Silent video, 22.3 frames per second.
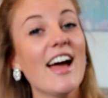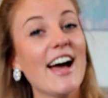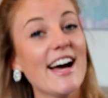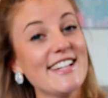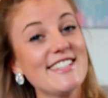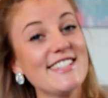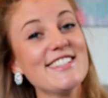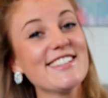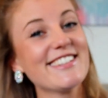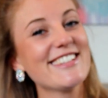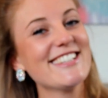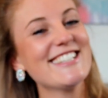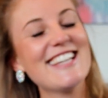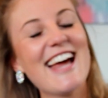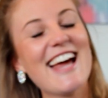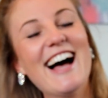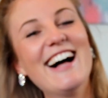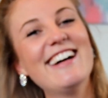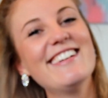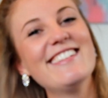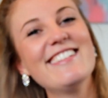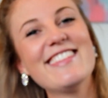As you can
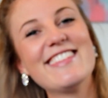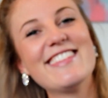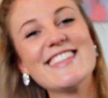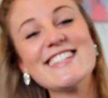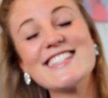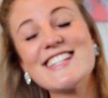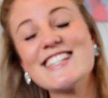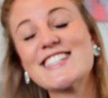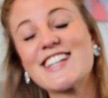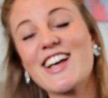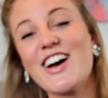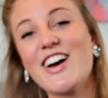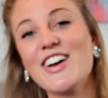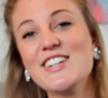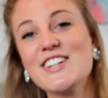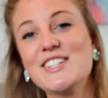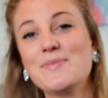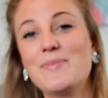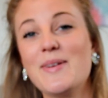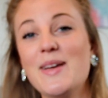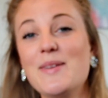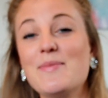tell, this is going
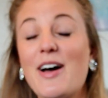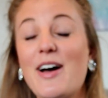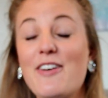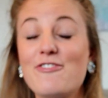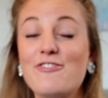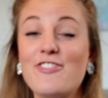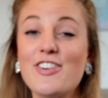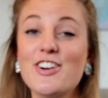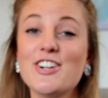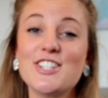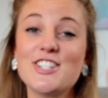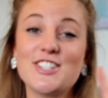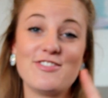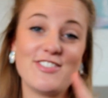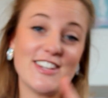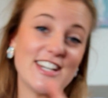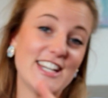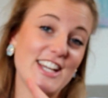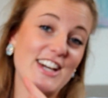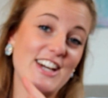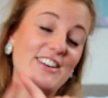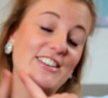to be my first
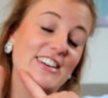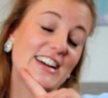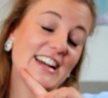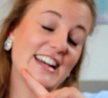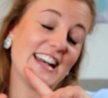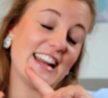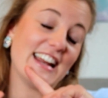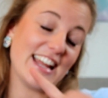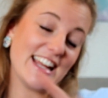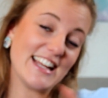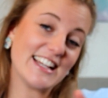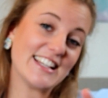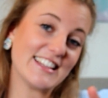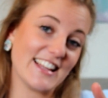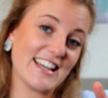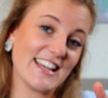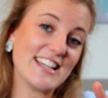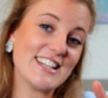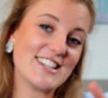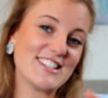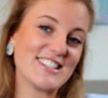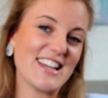video in
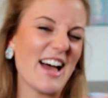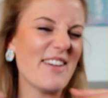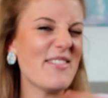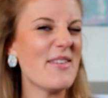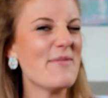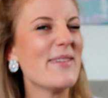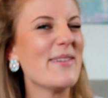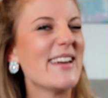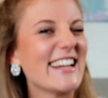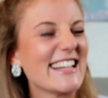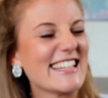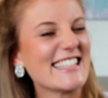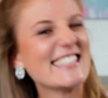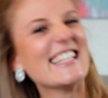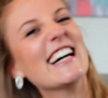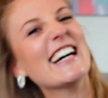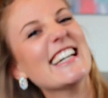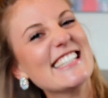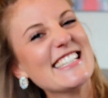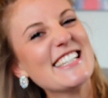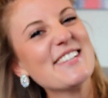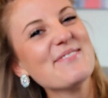English. I'm a bit
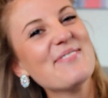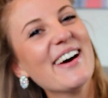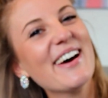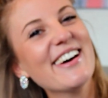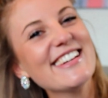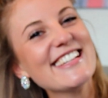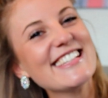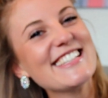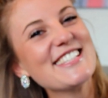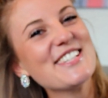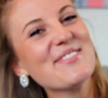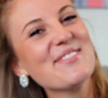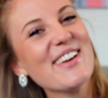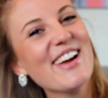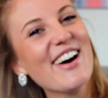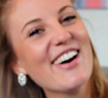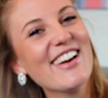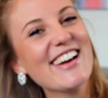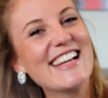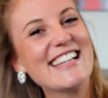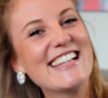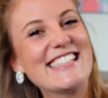excited about it, to be
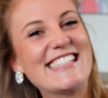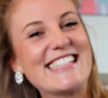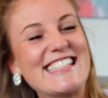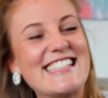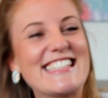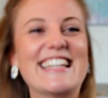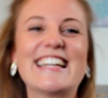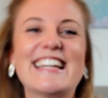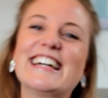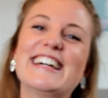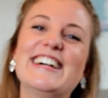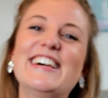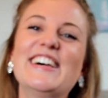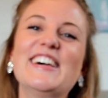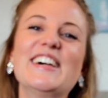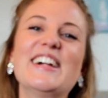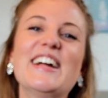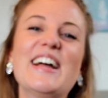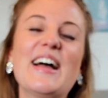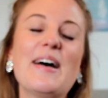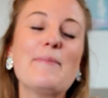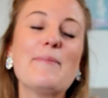honest,
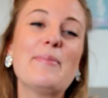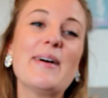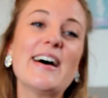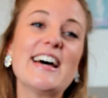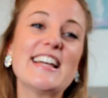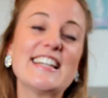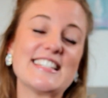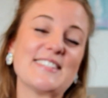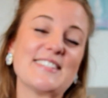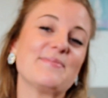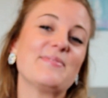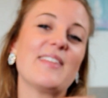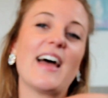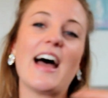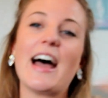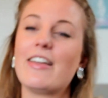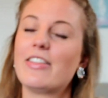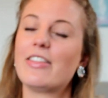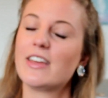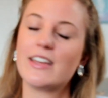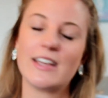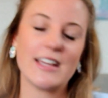but
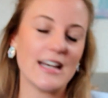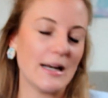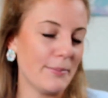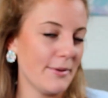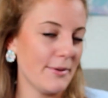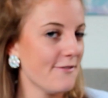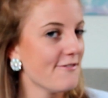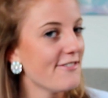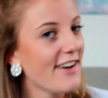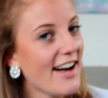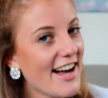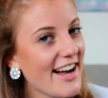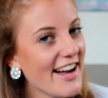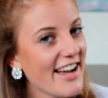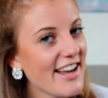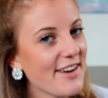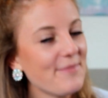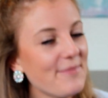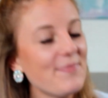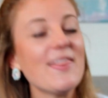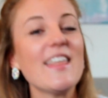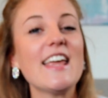I think it'll be
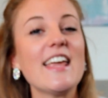fine.